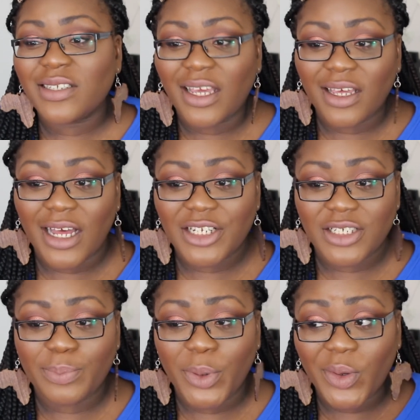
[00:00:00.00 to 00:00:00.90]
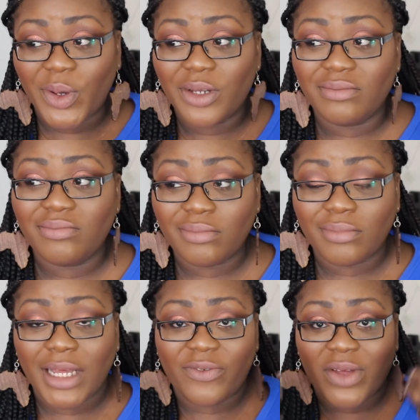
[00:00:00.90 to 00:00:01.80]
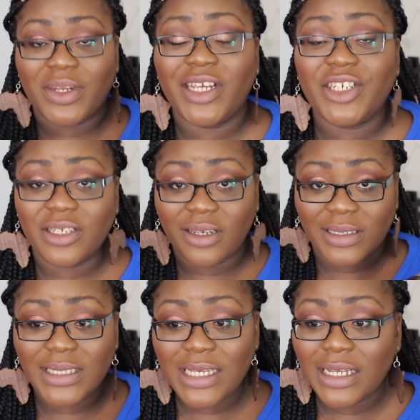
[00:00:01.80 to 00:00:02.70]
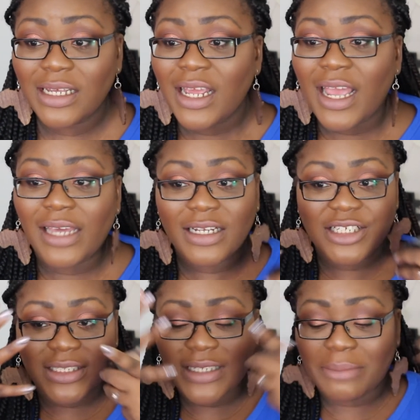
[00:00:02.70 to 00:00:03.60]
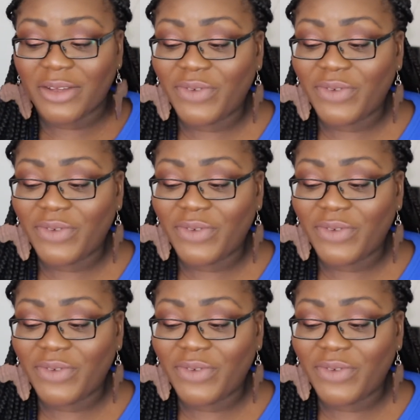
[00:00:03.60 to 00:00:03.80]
Like, I just put on my foundation and concealer, and then I just set my